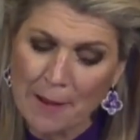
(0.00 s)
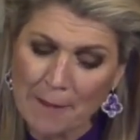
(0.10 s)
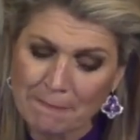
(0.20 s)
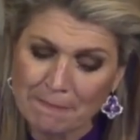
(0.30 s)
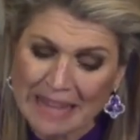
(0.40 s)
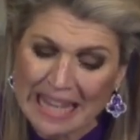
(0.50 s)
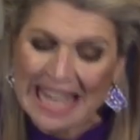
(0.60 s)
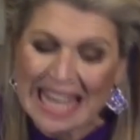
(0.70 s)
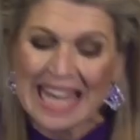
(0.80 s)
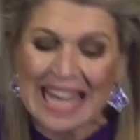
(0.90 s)

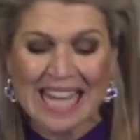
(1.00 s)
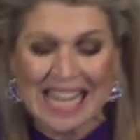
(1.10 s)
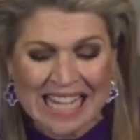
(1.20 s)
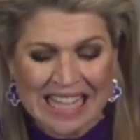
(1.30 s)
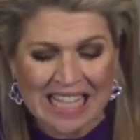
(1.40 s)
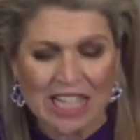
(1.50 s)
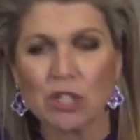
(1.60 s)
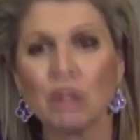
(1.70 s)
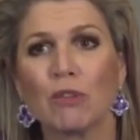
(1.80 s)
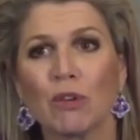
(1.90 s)
Then in the
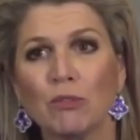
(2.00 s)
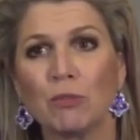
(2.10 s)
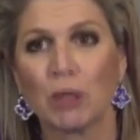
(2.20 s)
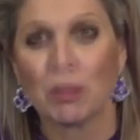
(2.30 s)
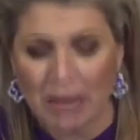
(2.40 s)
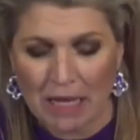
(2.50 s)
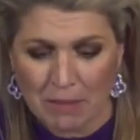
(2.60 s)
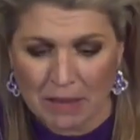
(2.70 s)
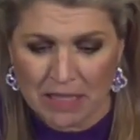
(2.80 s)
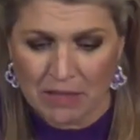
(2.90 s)
issue of cross-border
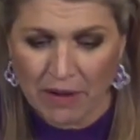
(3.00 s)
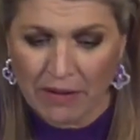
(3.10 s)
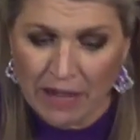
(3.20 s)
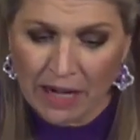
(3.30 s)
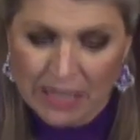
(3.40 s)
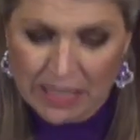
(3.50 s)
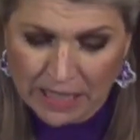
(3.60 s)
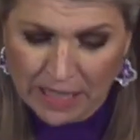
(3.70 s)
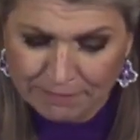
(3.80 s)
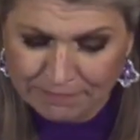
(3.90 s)
payments, very nice
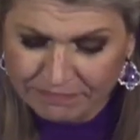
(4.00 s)
that